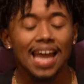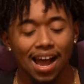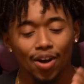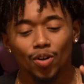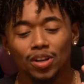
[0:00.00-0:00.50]

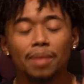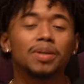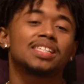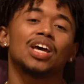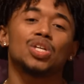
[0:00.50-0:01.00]
Now, let
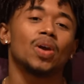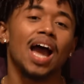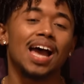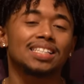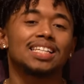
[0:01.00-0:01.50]
me tell you
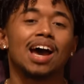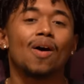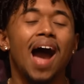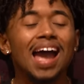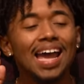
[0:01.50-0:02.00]
guys,
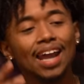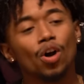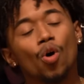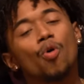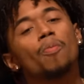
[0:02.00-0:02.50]
now I had
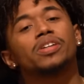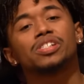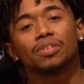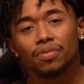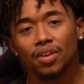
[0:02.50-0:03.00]
a whole
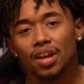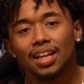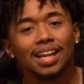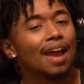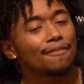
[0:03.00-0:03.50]
bunch of
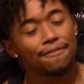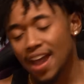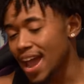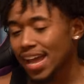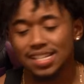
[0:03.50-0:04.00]
like
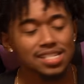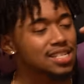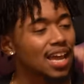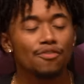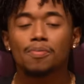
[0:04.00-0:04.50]

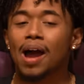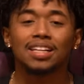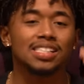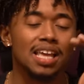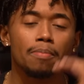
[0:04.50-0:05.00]
fans,
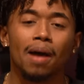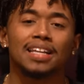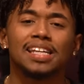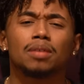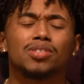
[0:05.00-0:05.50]
everybody's in my
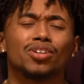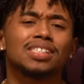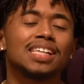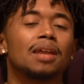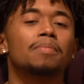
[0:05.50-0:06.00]
DMs, they're
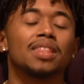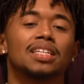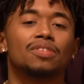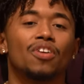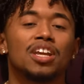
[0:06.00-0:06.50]
sending me
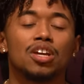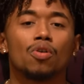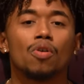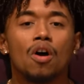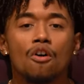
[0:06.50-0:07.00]
this
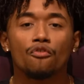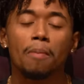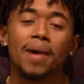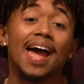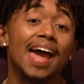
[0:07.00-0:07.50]
video
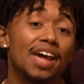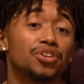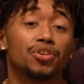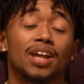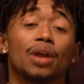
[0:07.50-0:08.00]
from an
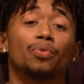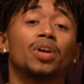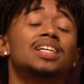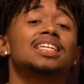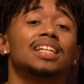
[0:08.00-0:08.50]
editor that
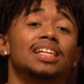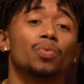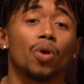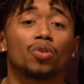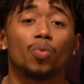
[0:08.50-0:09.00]
recently
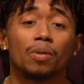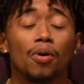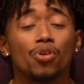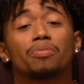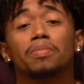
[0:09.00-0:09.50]
worked with
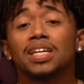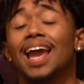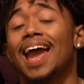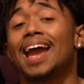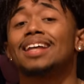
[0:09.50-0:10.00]
both
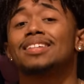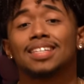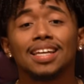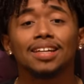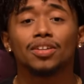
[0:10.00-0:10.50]
me and
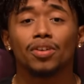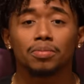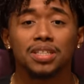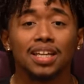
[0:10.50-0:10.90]
Cid, you know what I'm